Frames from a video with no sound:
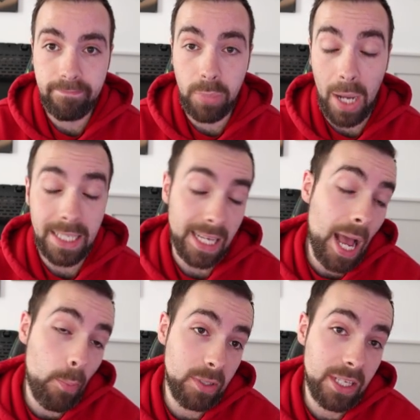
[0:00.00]
But as it
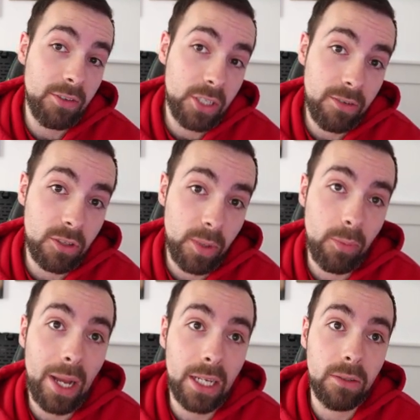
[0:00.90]
happens, they've achieved something
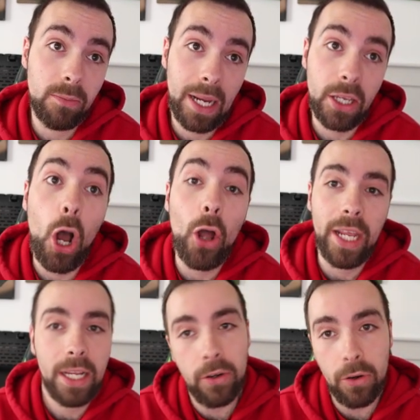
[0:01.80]
by
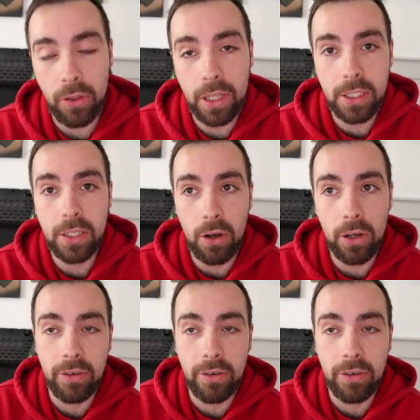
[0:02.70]
conning North into not